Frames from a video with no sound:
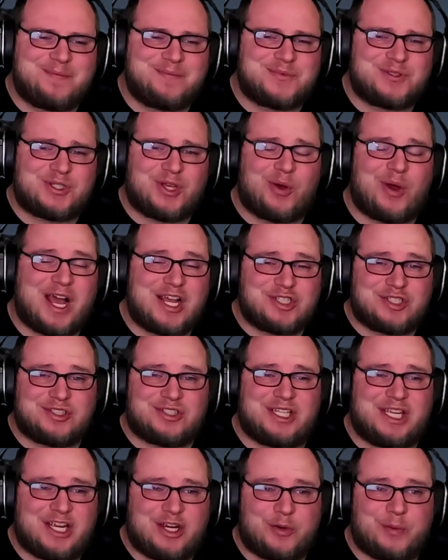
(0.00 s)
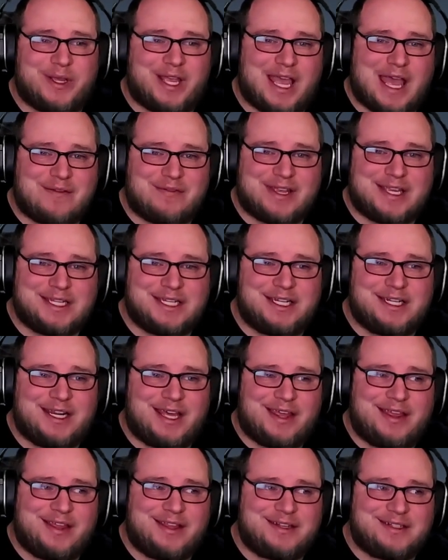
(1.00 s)
So as you can see here, we have
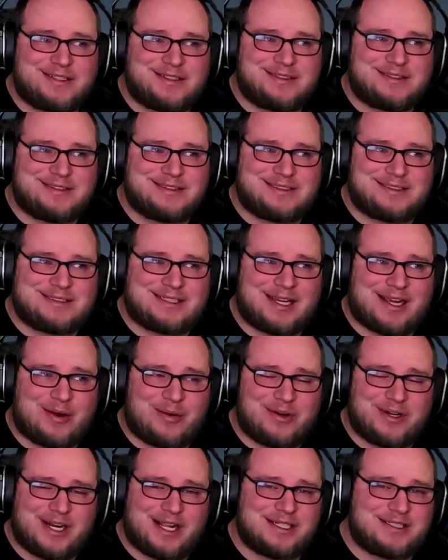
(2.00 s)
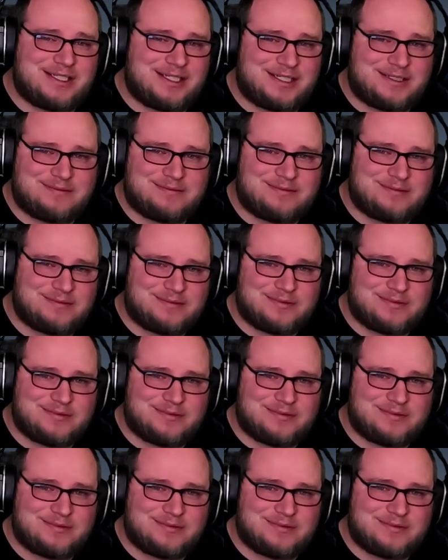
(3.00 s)
ended Tower 19